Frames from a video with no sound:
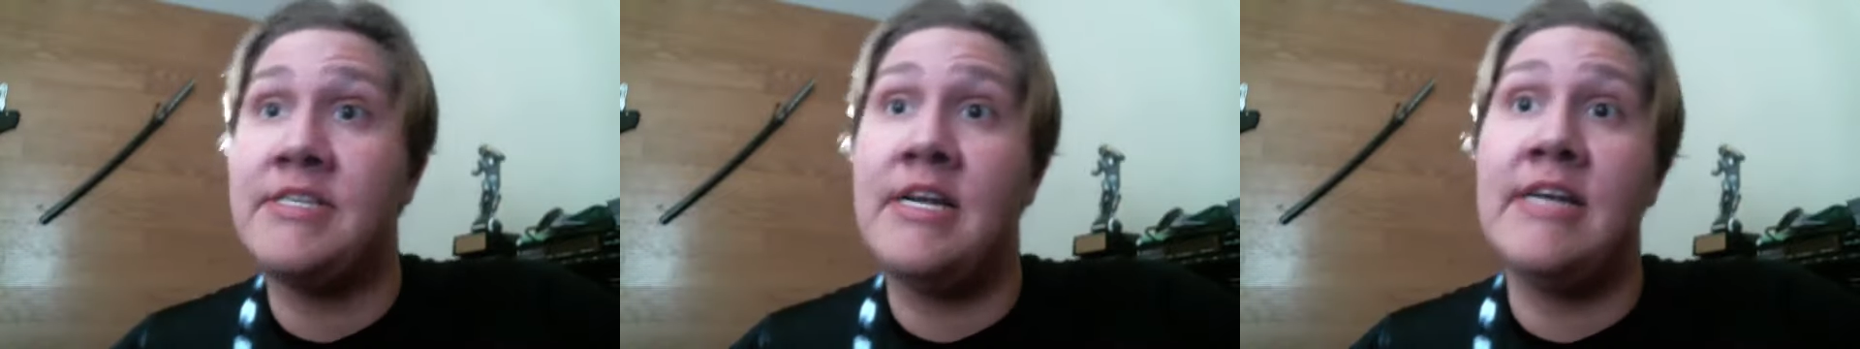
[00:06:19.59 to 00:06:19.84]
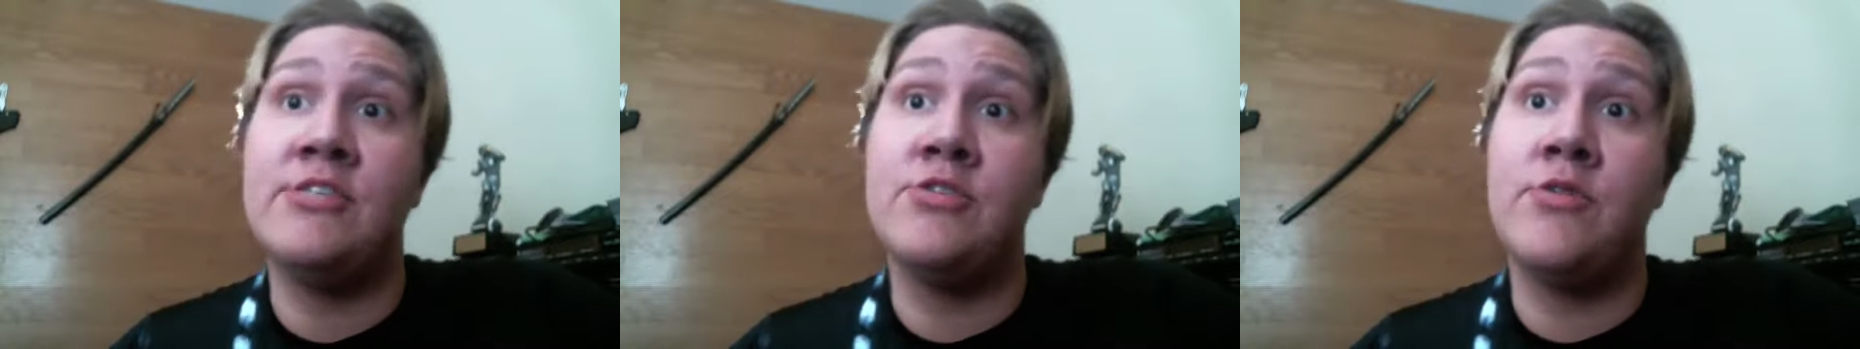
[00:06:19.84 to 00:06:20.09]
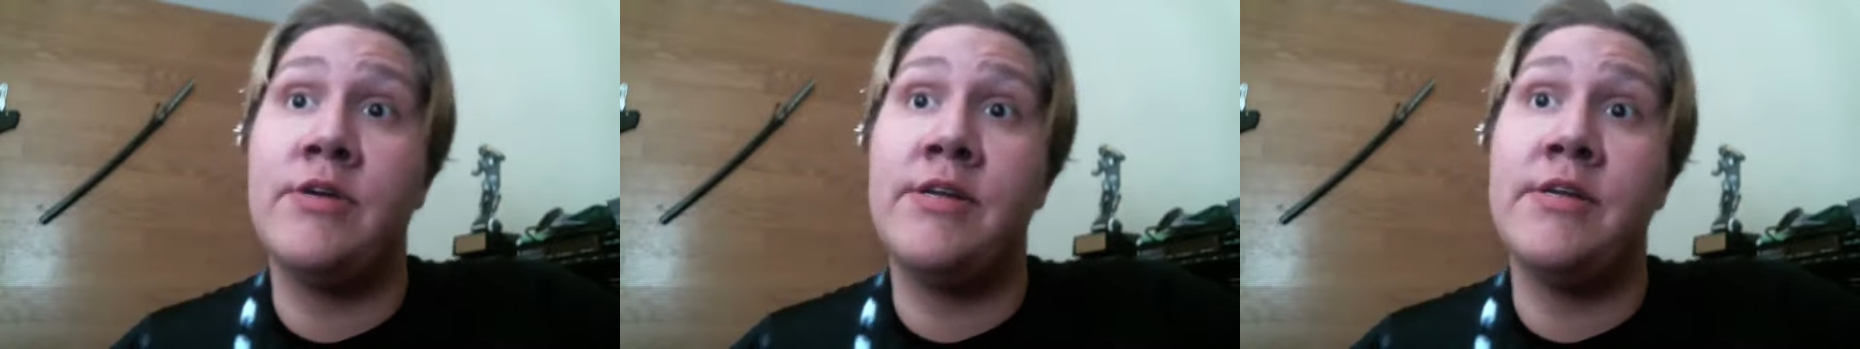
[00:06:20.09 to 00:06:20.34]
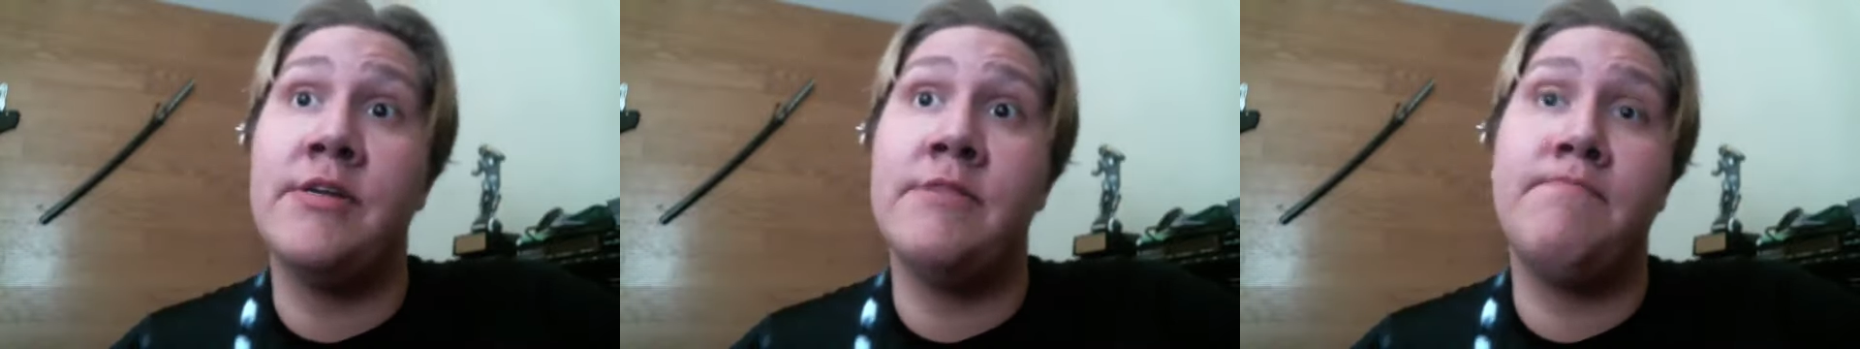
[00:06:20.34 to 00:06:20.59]
I
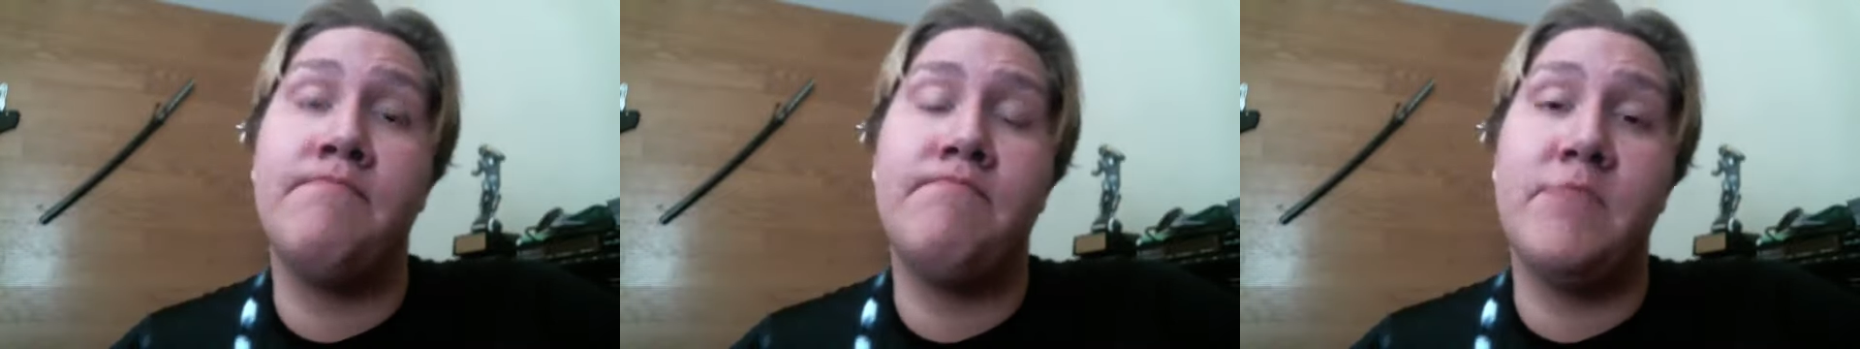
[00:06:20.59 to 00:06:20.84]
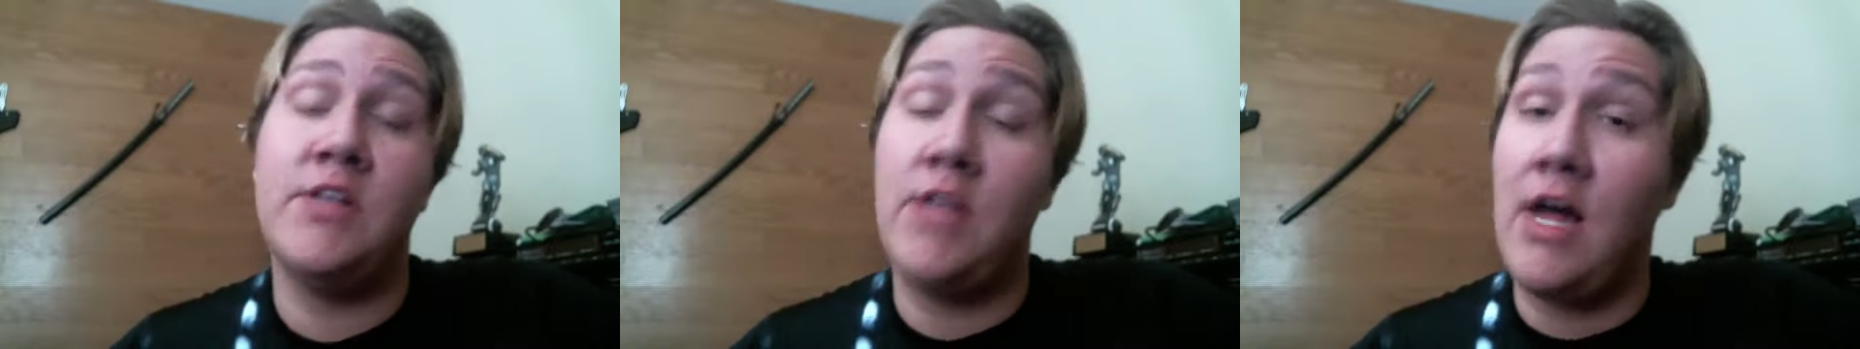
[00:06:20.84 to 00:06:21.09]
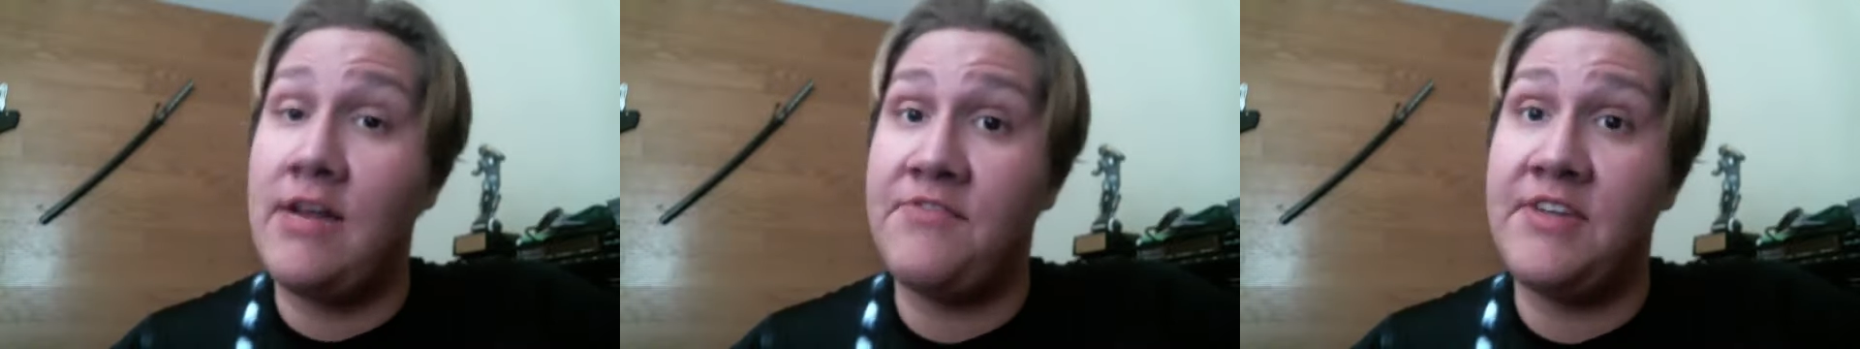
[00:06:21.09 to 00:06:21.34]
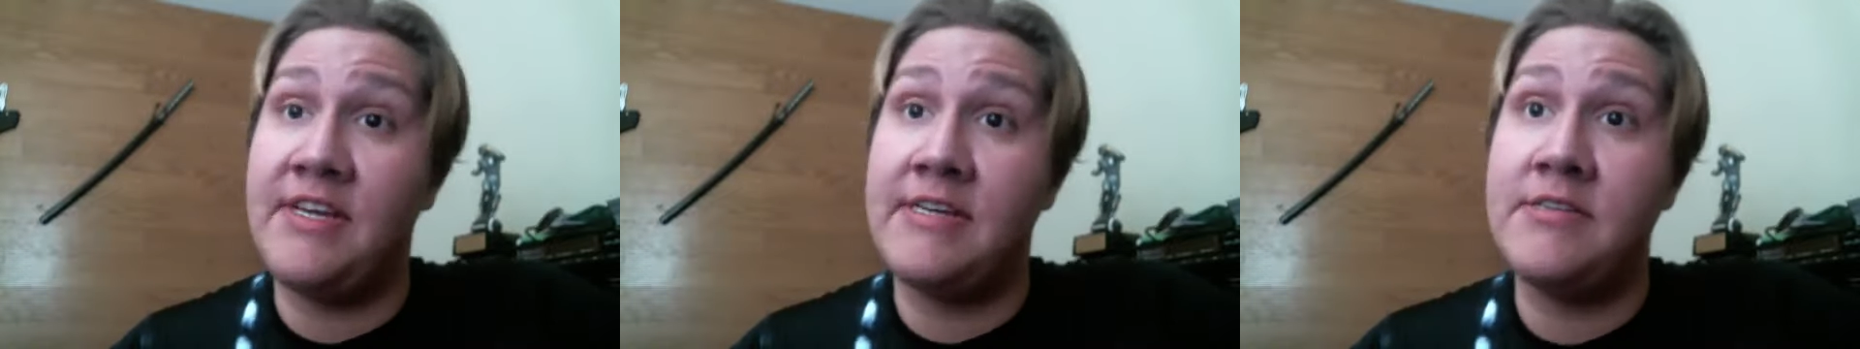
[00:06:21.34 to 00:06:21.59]
enjoy a lot of
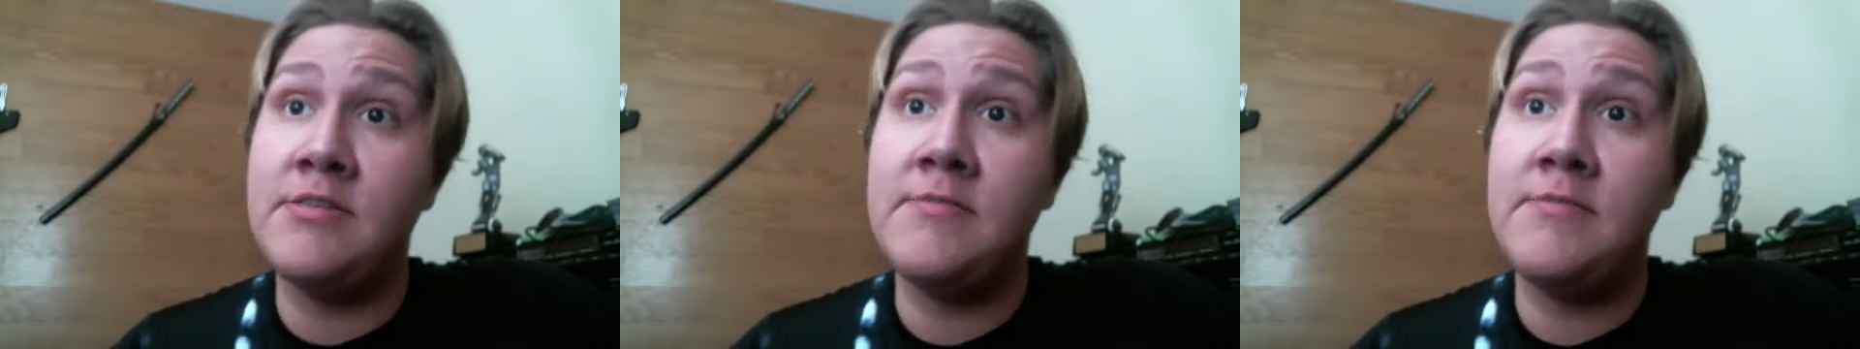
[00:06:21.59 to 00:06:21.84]
things.